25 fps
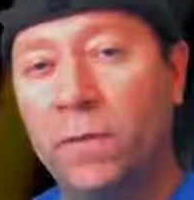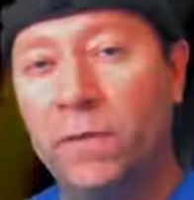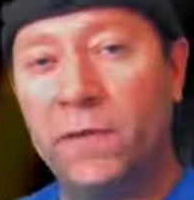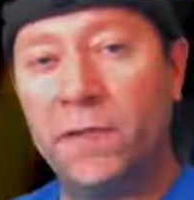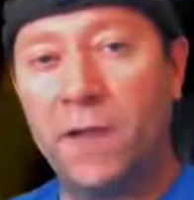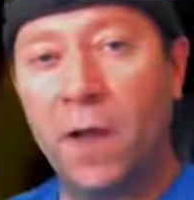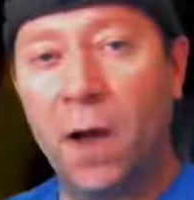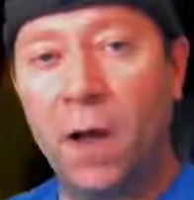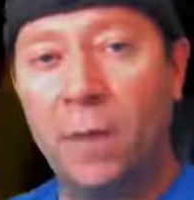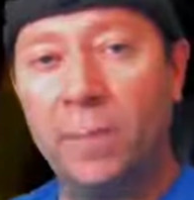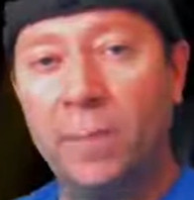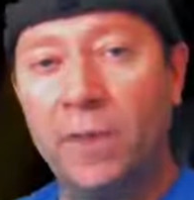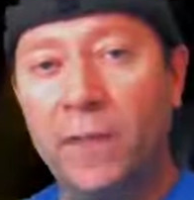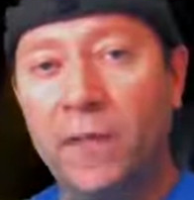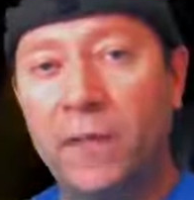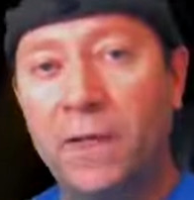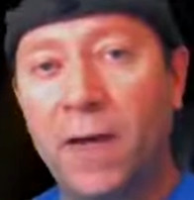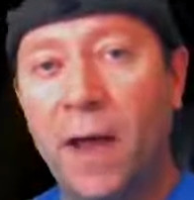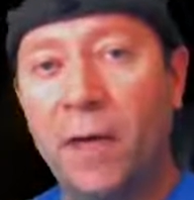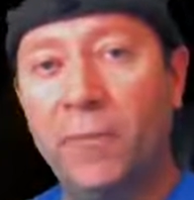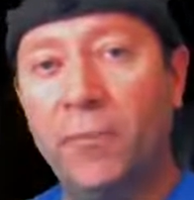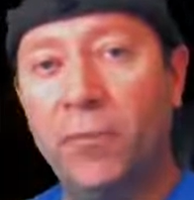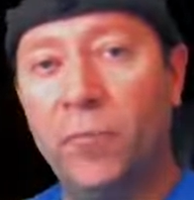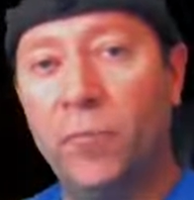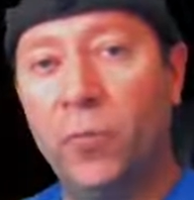a zombie
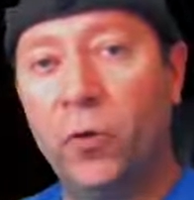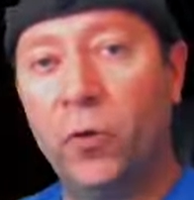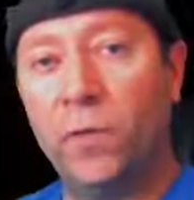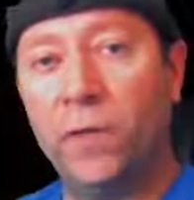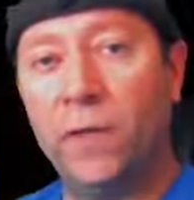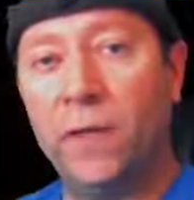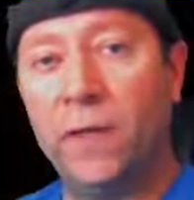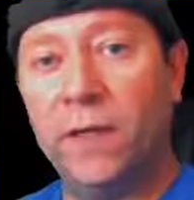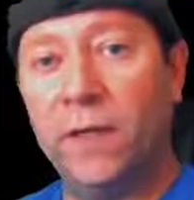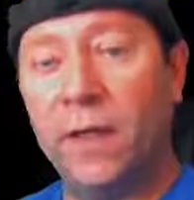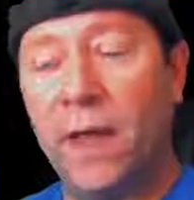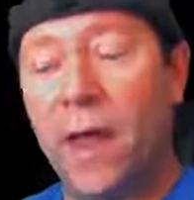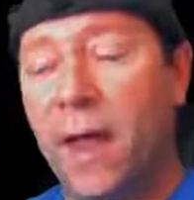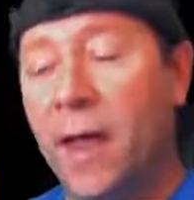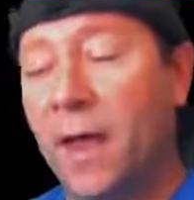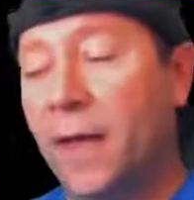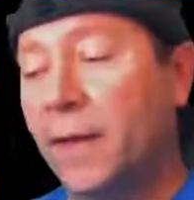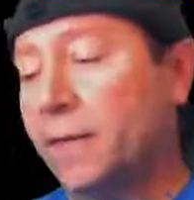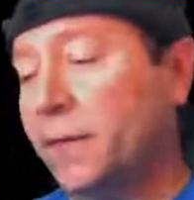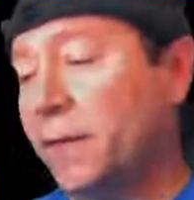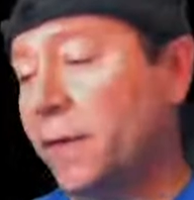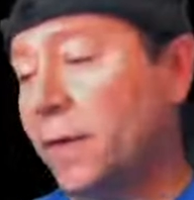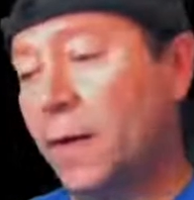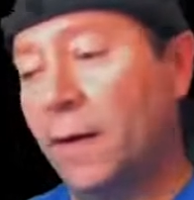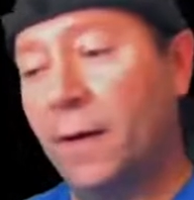type movie,
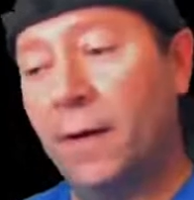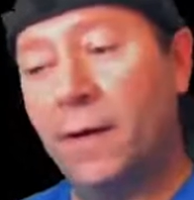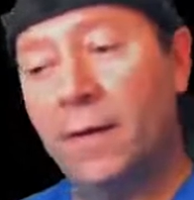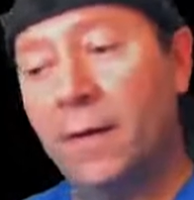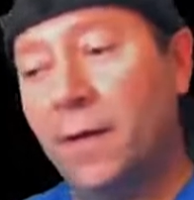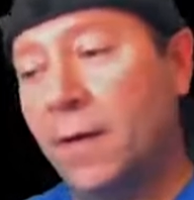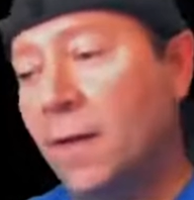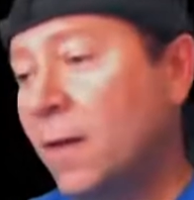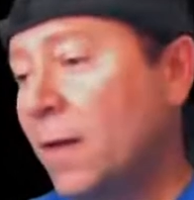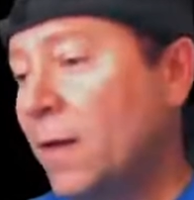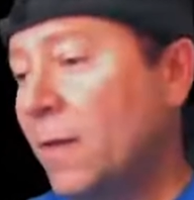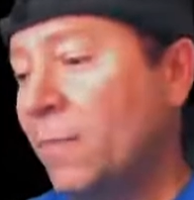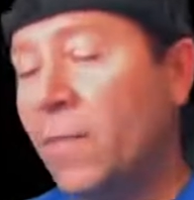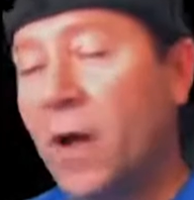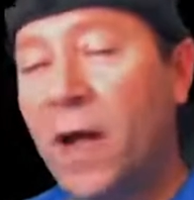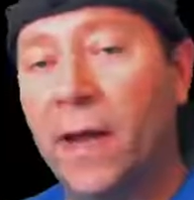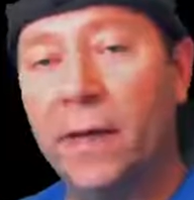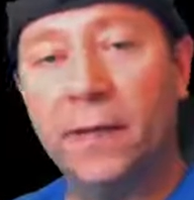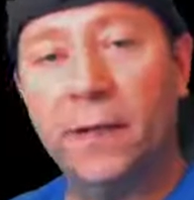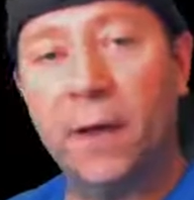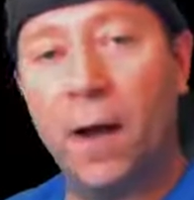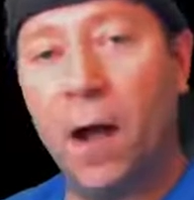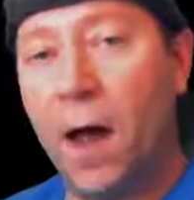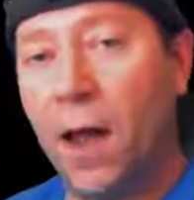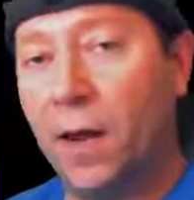and my
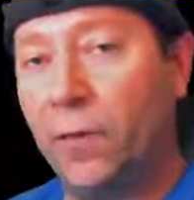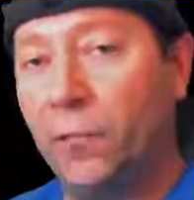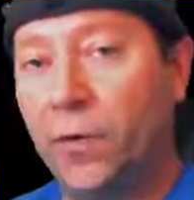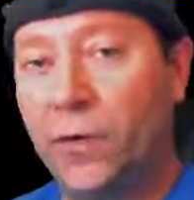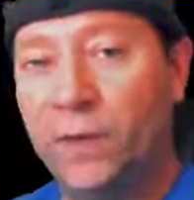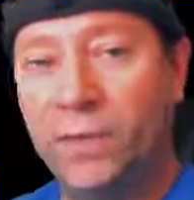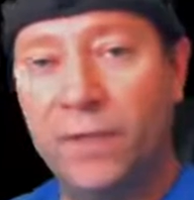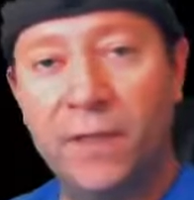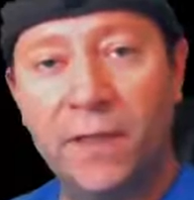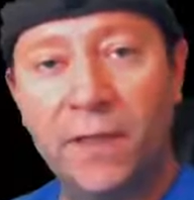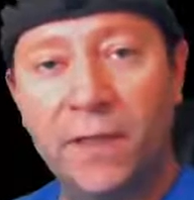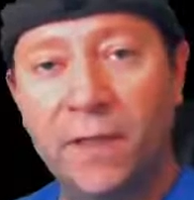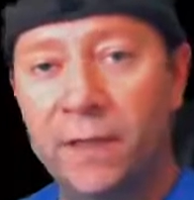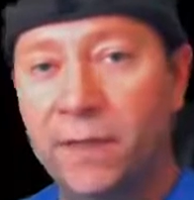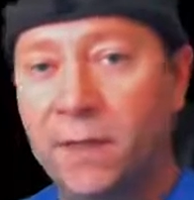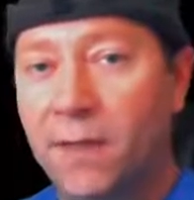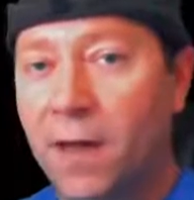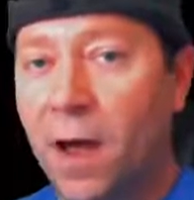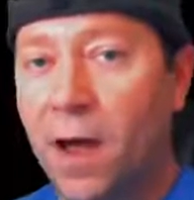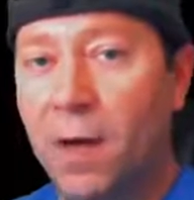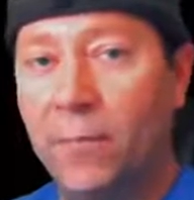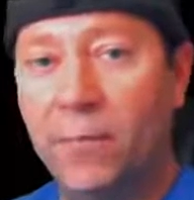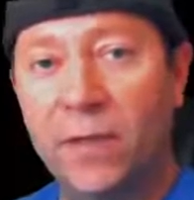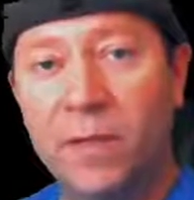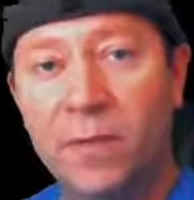God, we've seen
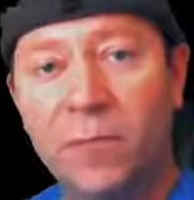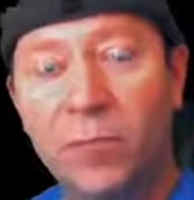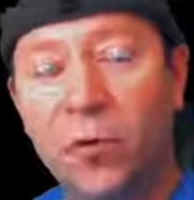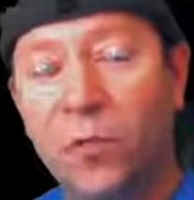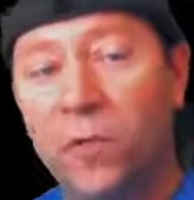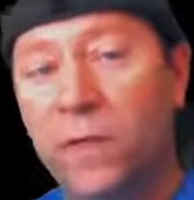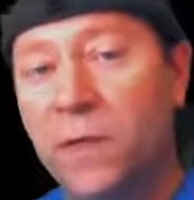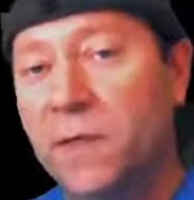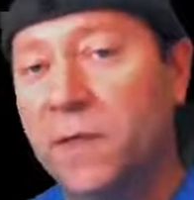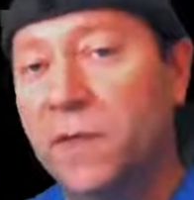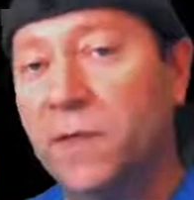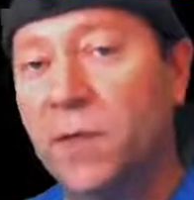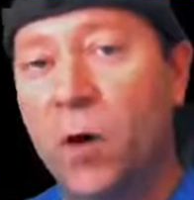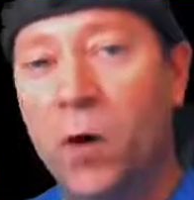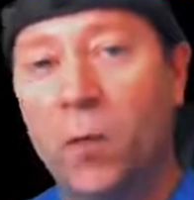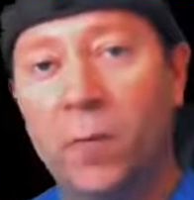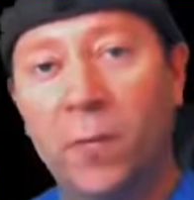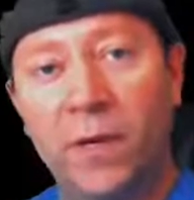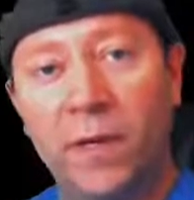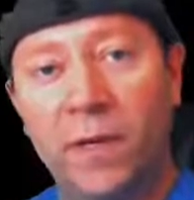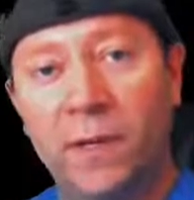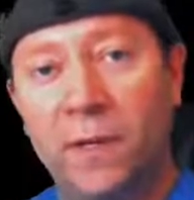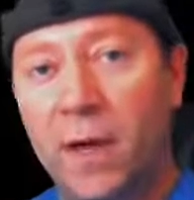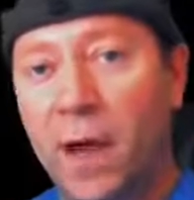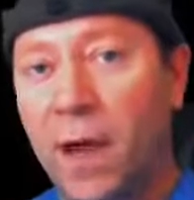zombie movies so
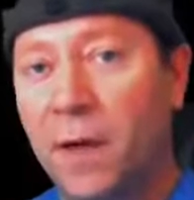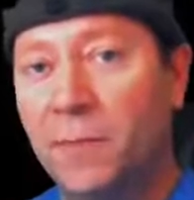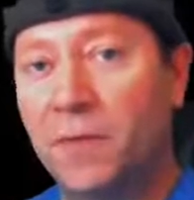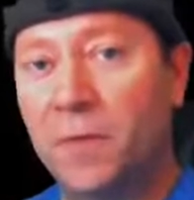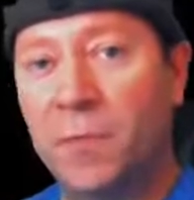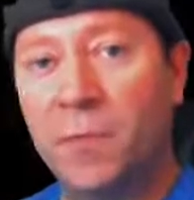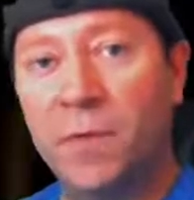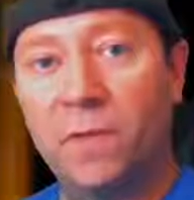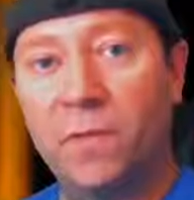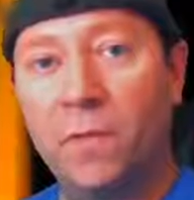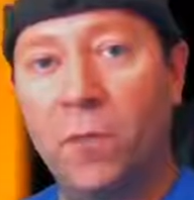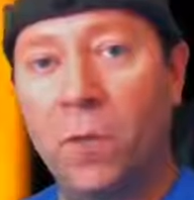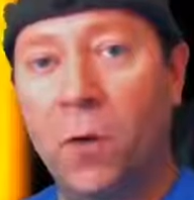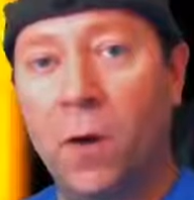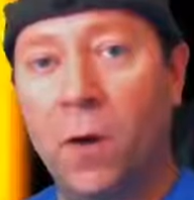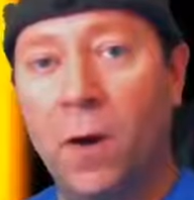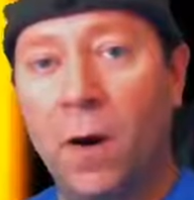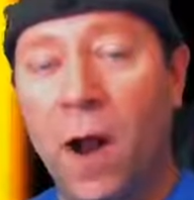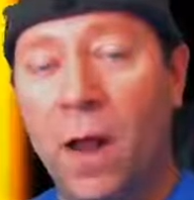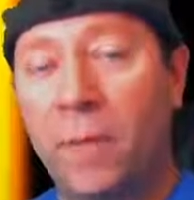many times before.